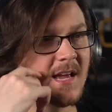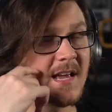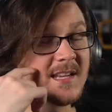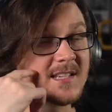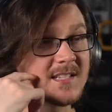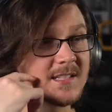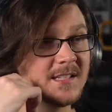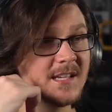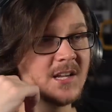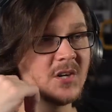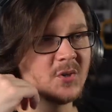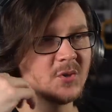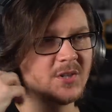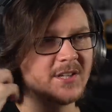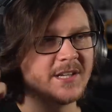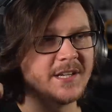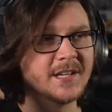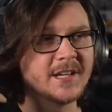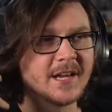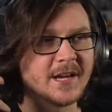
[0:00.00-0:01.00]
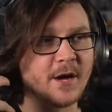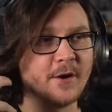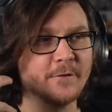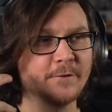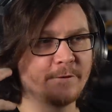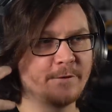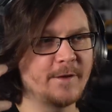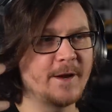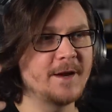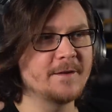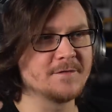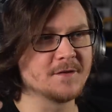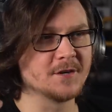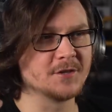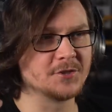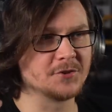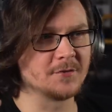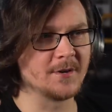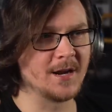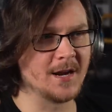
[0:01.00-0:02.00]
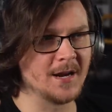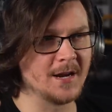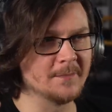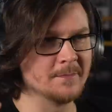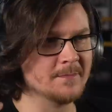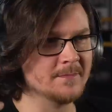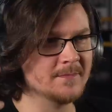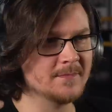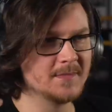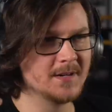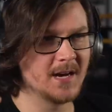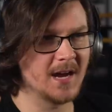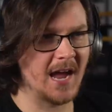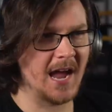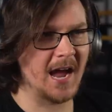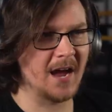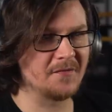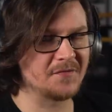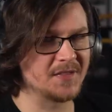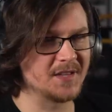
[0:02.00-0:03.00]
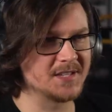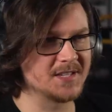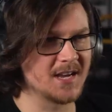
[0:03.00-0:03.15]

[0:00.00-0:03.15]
It's literally like a fever dream half the